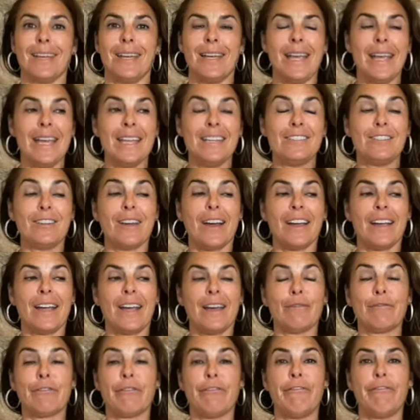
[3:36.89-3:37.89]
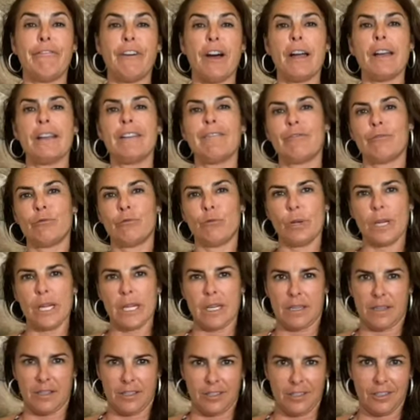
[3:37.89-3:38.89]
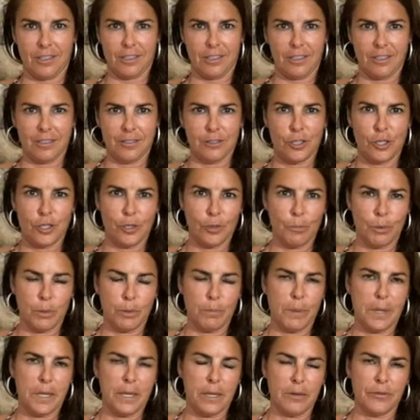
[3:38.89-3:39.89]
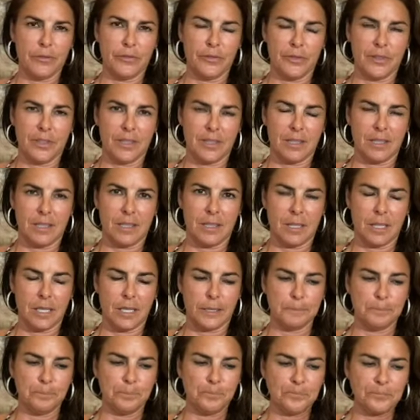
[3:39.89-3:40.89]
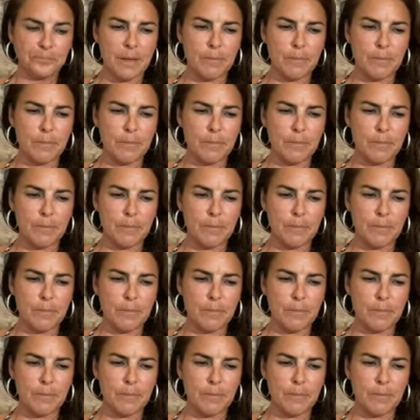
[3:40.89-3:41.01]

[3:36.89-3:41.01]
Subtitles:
And I had 5 weeks to prepare for this thing.